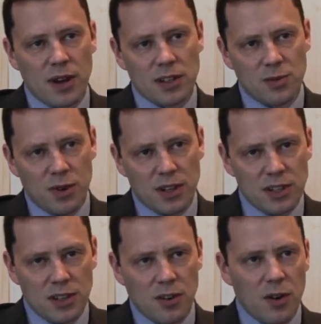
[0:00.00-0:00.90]
US, spreading
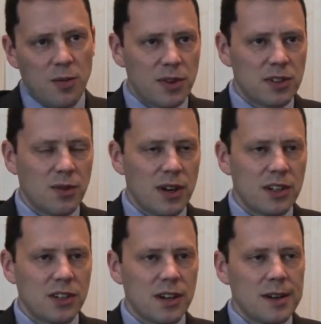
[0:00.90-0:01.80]
to Europe and to
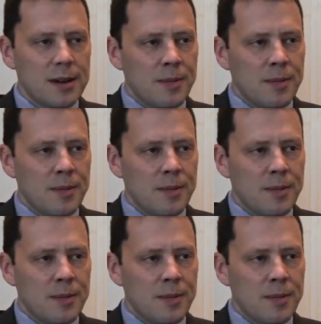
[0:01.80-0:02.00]
Asia,